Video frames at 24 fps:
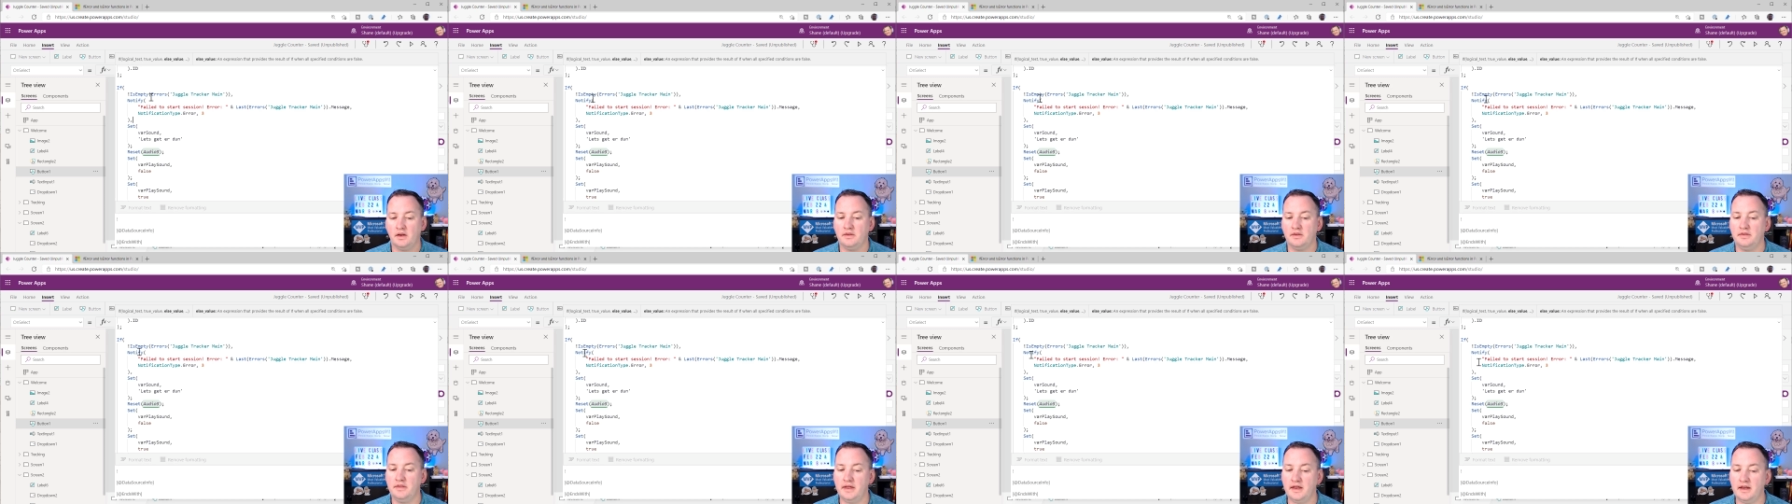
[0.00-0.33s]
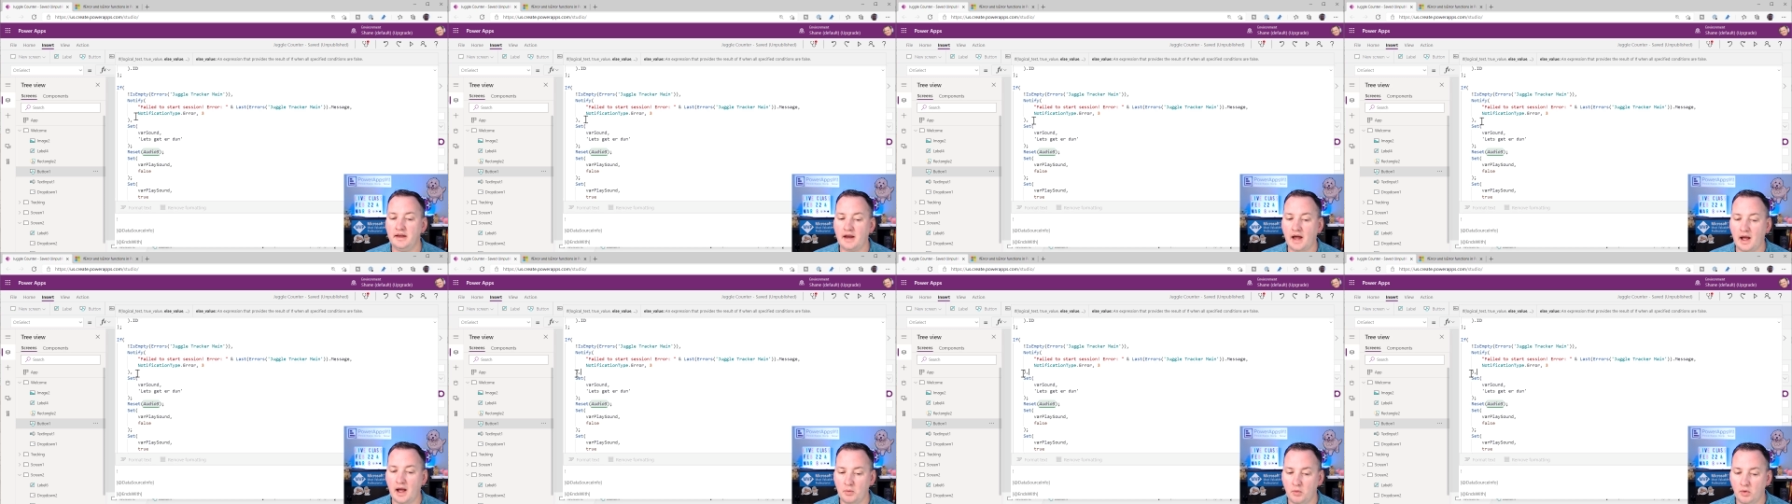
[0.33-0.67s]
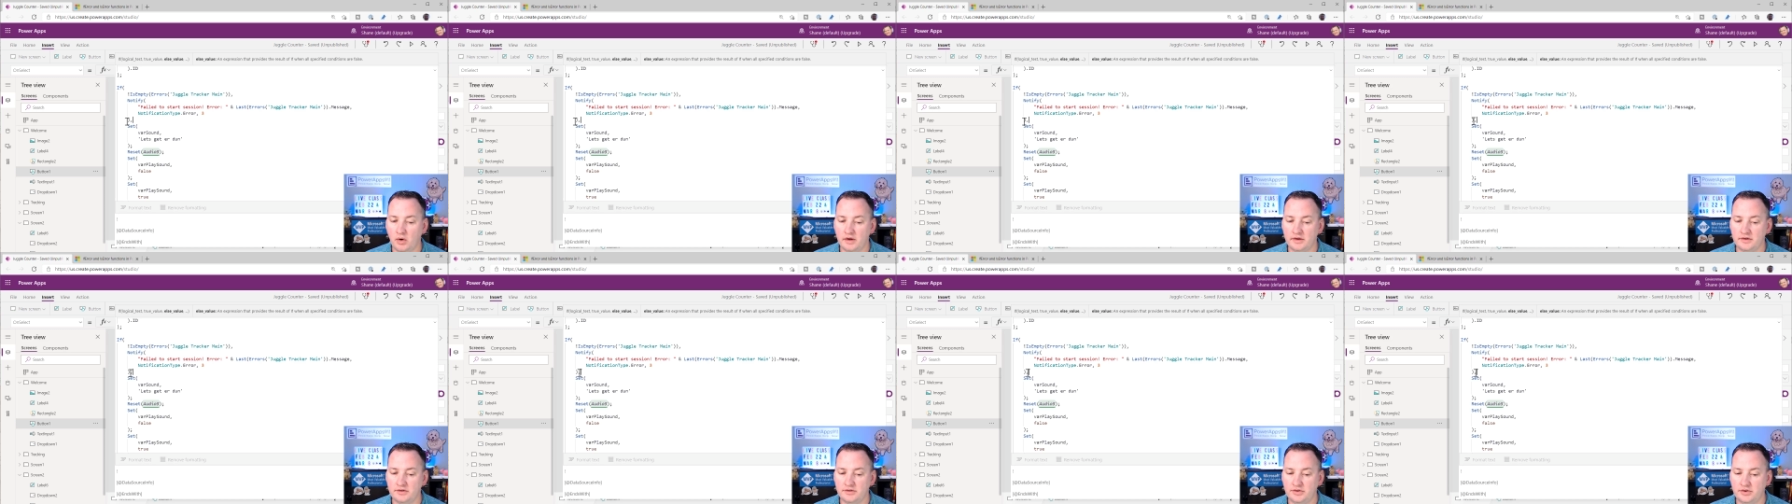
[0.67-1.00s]
then I
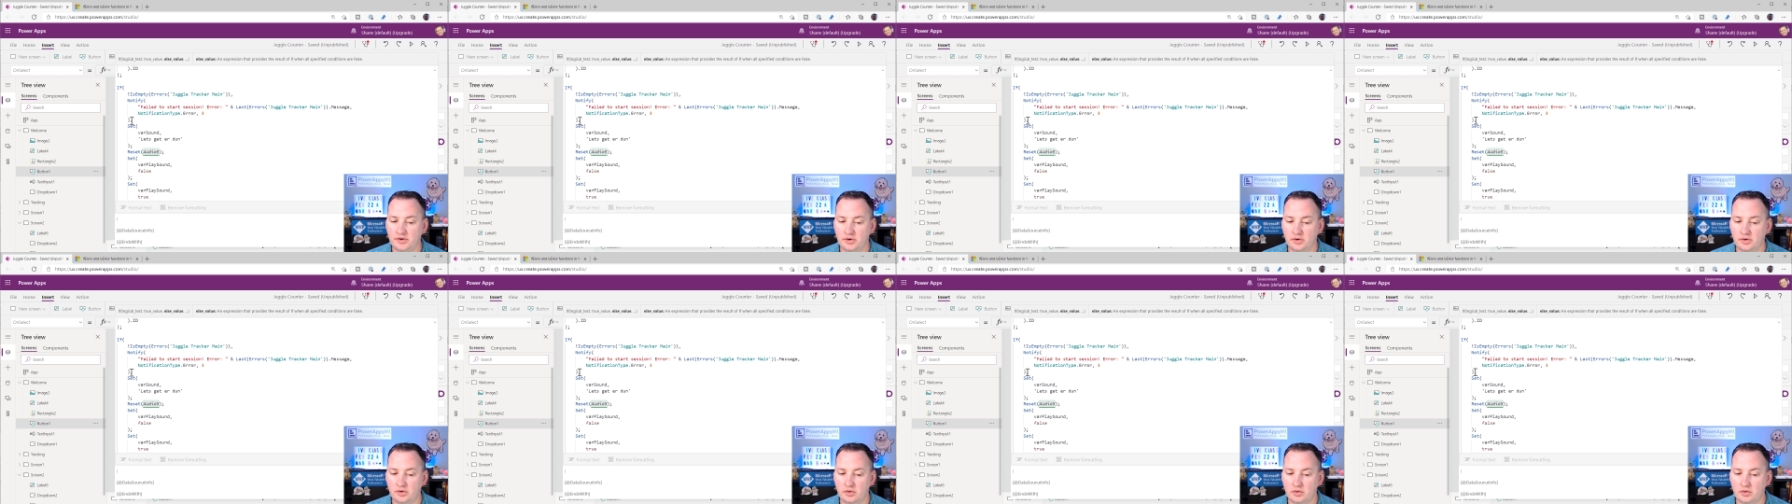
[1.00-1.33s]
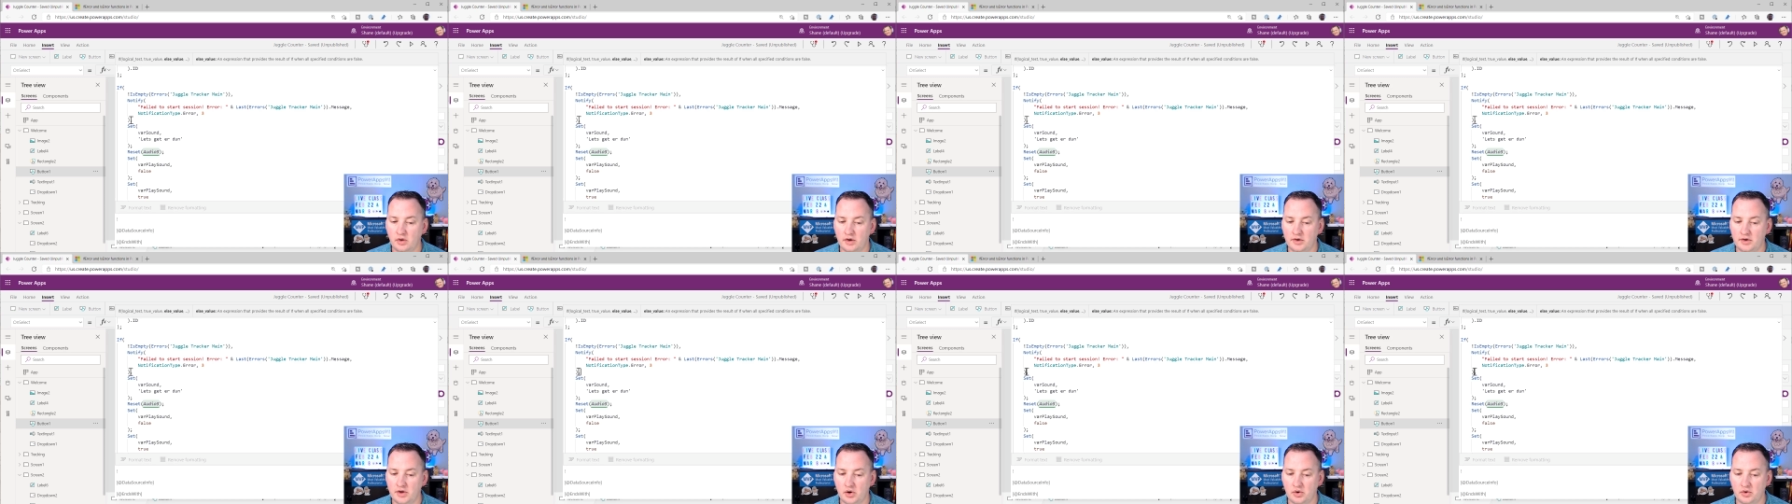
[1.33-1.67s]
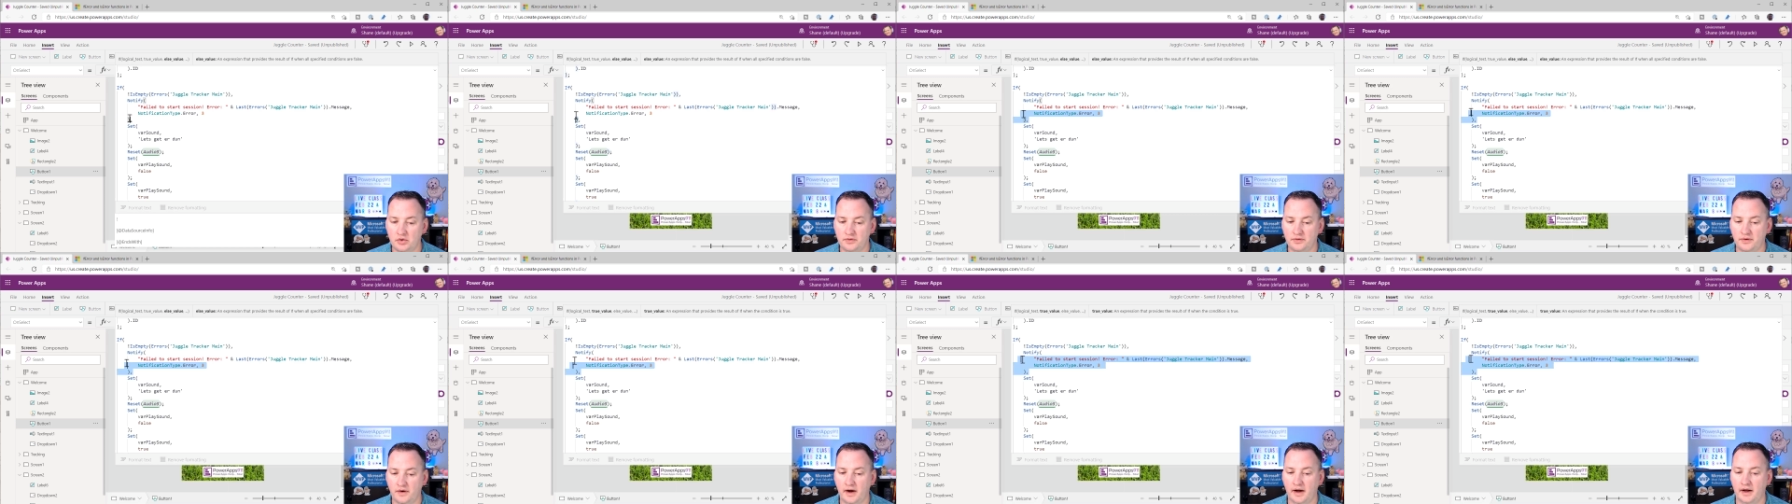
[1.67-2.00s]
want to
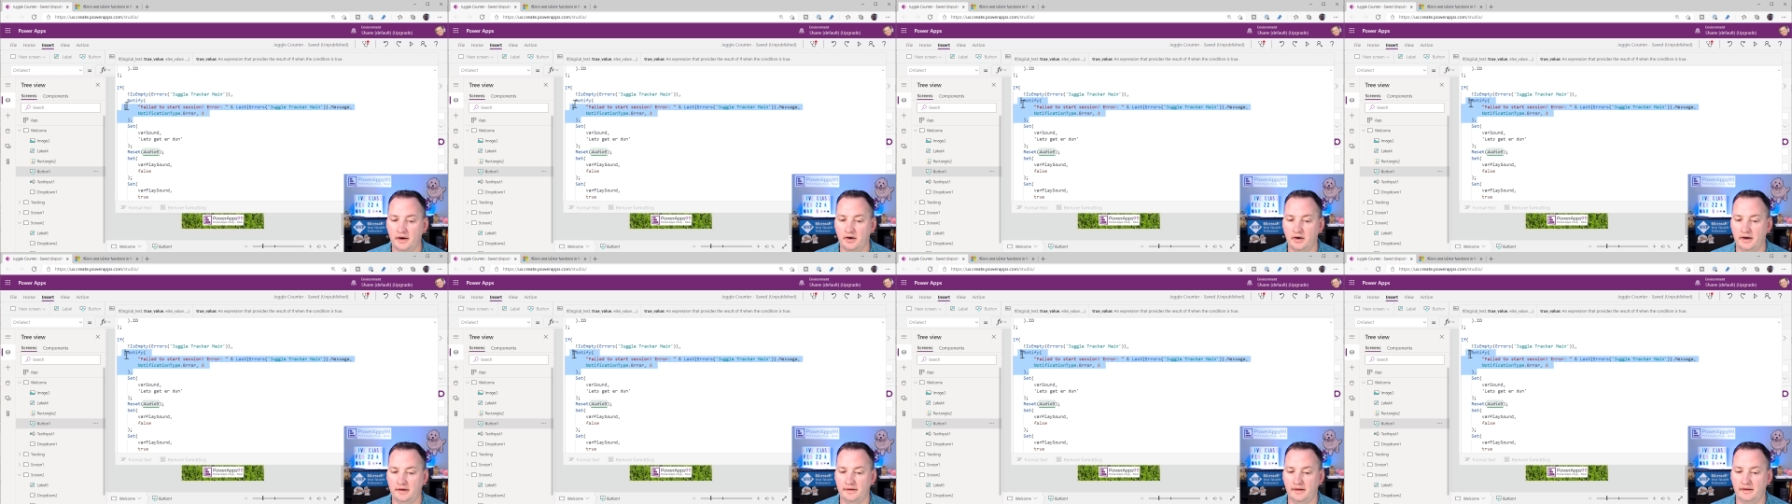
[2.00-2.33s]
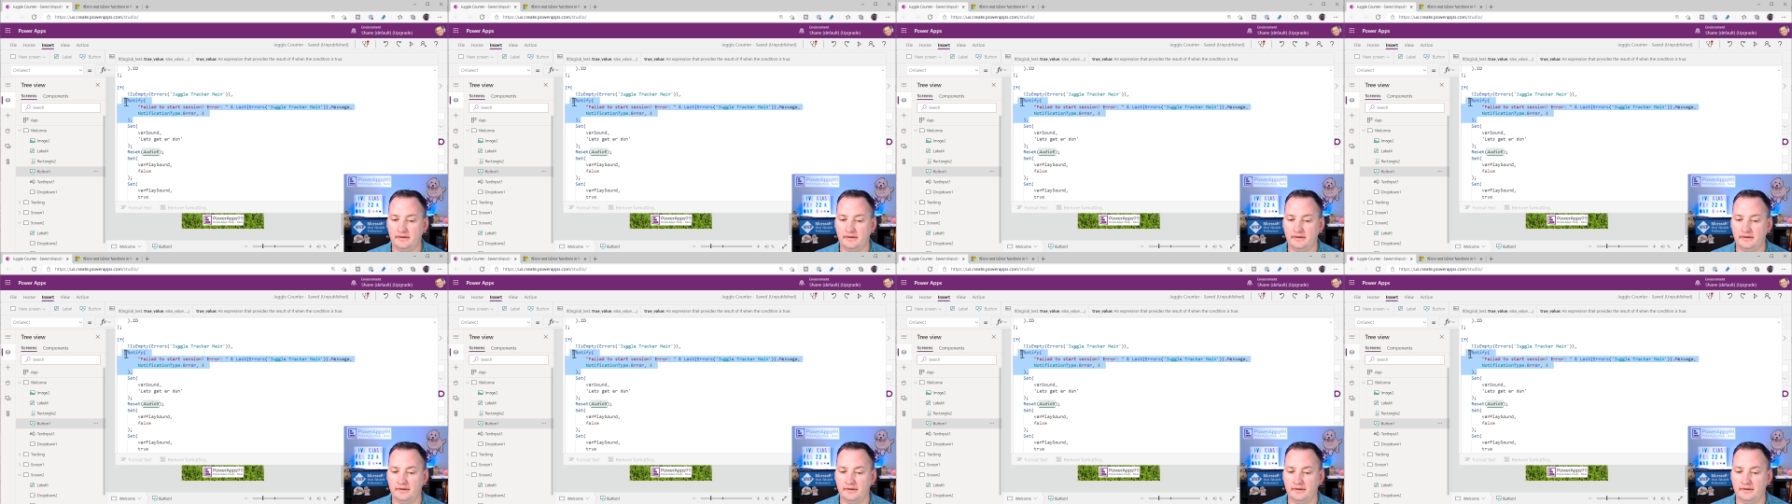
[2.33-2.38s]
notify, right?